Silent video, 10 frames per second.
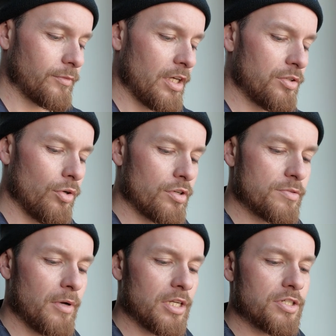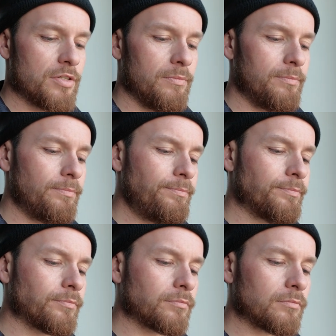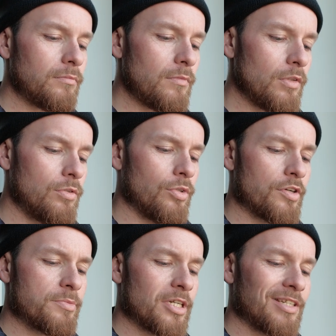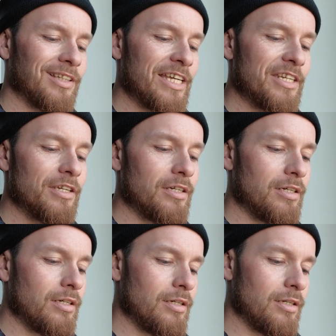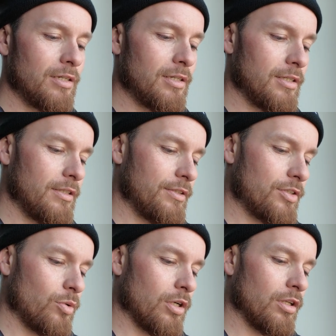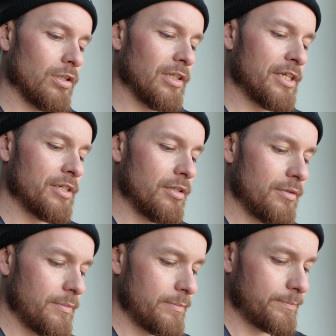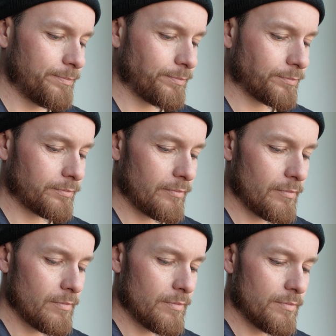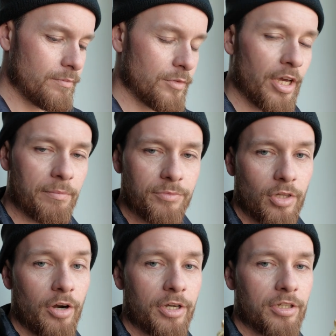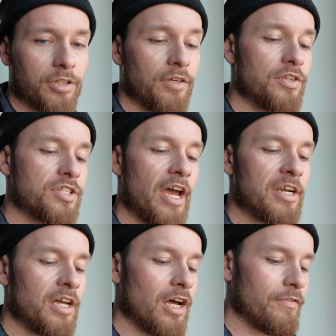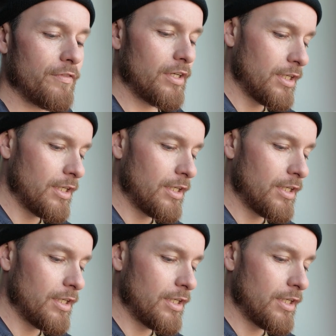and not as much lid. It's quite a lot of lid. Yeah, I reckon give this an 8.5.